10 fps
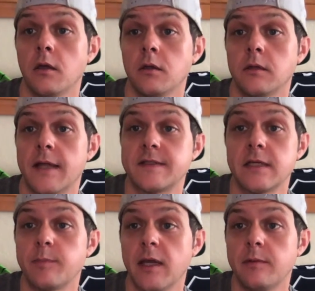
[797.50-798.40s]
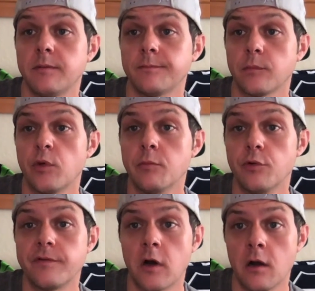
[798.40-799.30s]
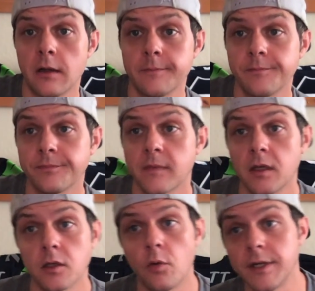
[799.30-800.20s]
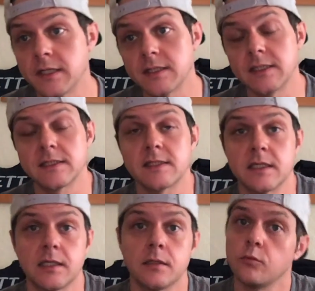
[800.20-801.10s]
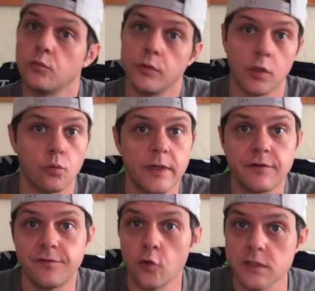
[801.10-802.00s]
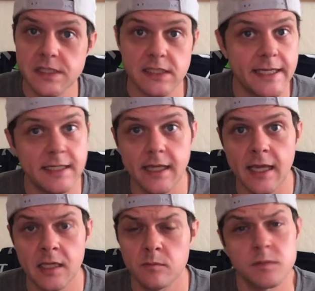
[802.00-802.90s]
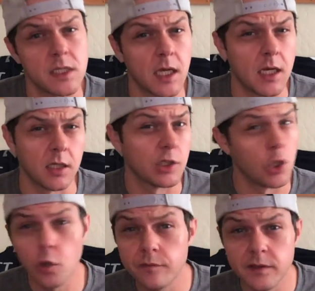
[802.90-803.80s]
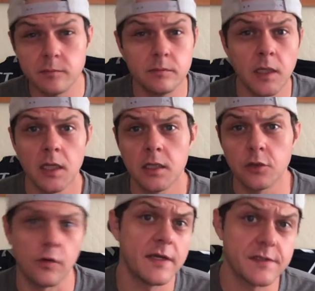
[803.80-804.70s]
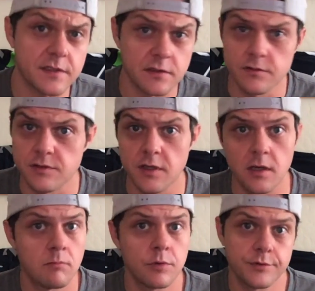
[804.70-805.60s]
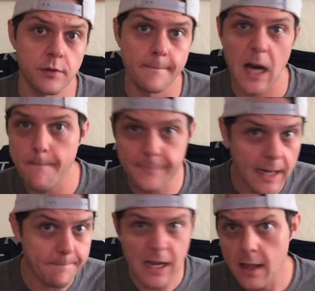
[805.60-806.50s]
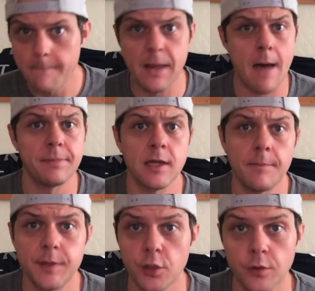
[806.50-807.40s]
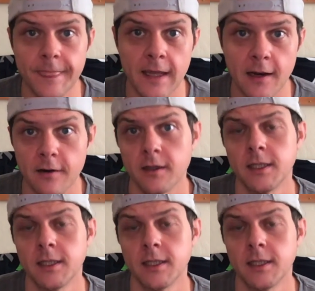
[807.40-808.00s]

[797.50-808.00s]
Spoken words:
that's it, baby. We move on. Going into this week 4 slate of games. They got a COVID crisis. The numbers are popping up here and there.